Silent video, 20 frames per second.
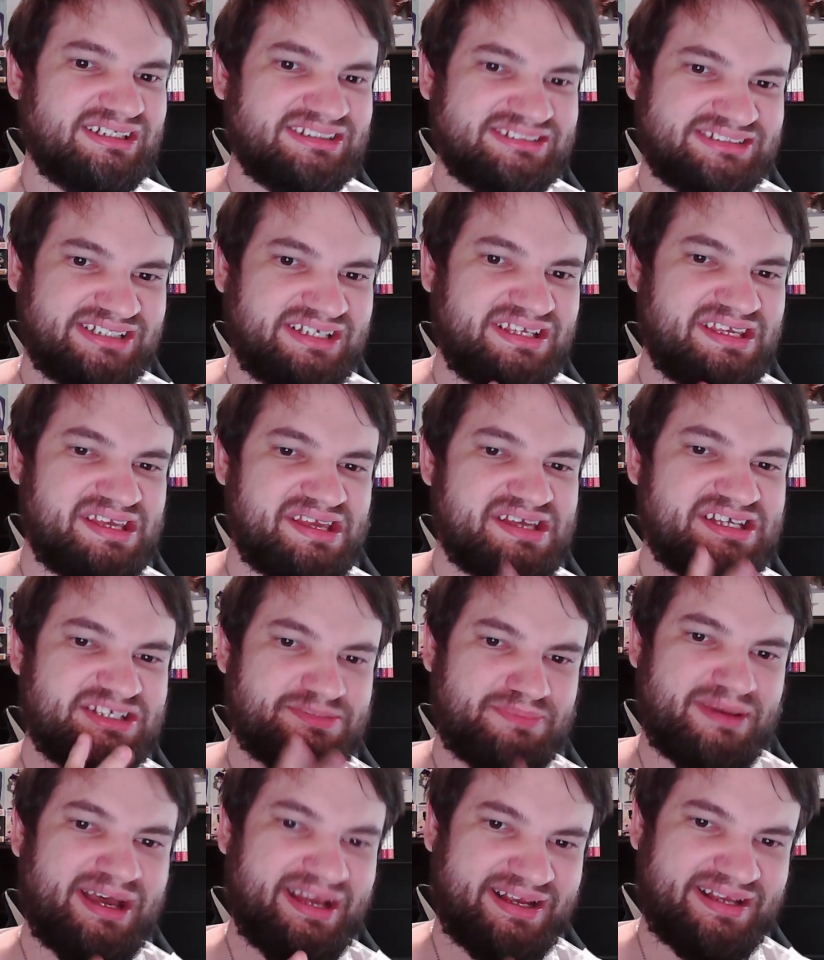Ziggy is
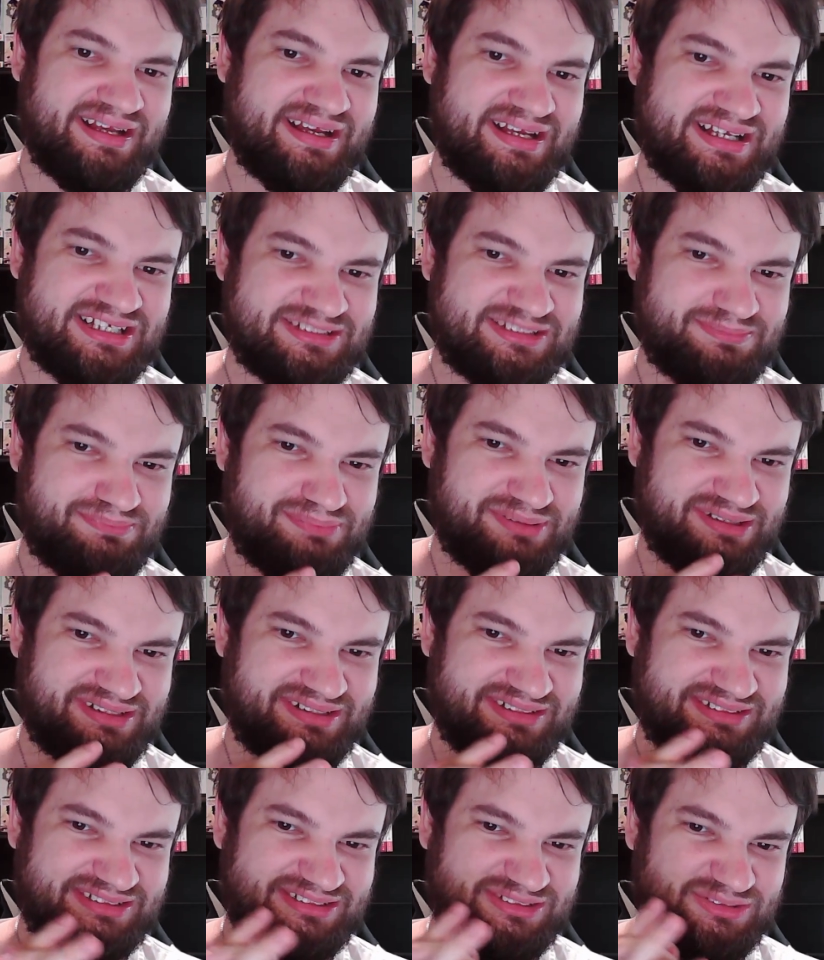bad guys, but
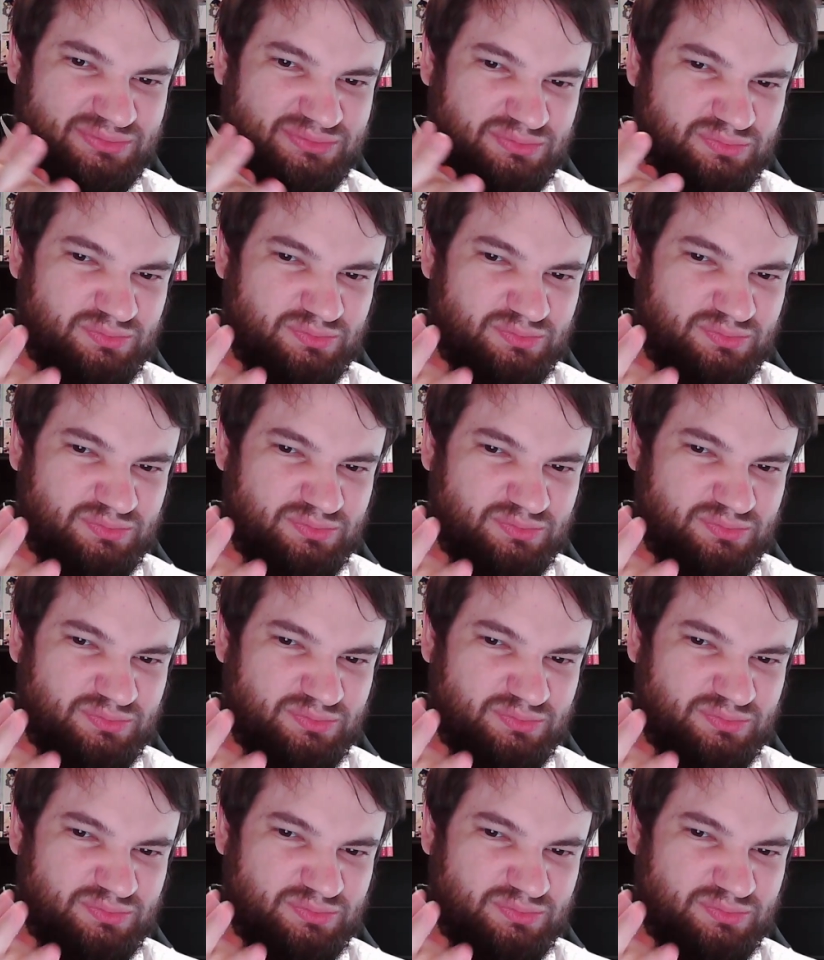it's